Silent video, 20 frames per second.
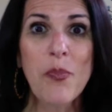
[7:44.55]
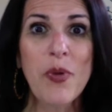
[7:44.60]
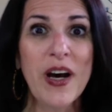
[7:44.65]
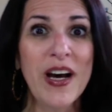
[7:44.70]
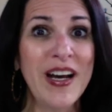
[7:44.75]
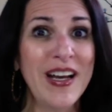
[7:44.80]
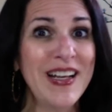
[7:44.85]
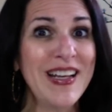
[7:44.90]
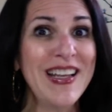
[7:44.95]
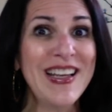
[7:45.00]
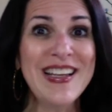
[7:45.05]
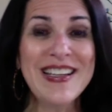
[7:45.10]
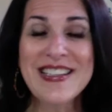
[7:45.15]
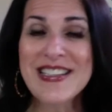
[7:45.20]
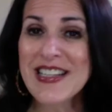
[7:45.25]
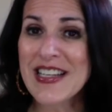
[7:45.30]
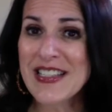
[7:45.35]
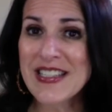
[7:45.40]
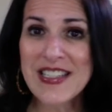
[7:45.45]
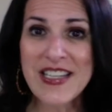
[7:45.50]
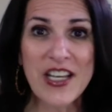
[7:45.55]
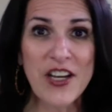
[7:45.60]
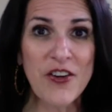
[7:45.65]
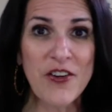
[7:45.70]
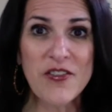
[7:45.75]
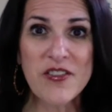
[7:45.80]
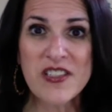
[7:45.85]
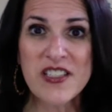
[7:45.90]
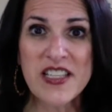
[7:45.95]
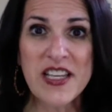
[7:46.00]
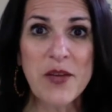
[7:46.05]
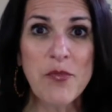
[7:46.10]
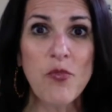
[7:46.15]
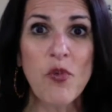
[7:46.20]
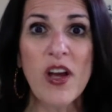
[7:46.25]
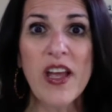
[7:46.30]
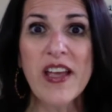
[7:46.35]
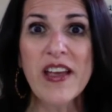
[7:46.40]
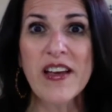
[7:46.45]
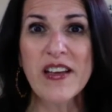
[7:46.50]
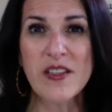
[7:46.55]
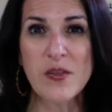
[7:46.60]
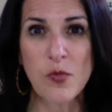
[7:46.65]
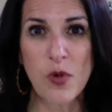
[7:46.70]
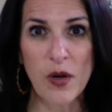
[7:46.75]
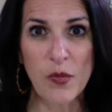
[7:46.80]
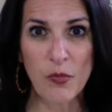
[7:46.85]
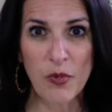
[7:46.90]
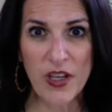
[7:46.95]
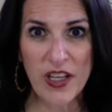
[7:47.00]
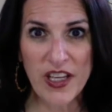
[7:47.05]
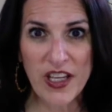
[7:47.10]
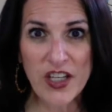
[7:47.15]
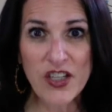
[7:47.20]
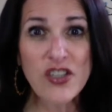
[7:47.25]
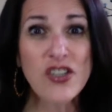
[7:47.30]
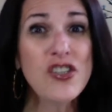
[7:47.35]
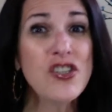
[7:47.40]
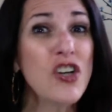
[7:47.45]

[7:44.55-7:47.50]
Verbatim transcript: but it doesn't carry the same weight as when we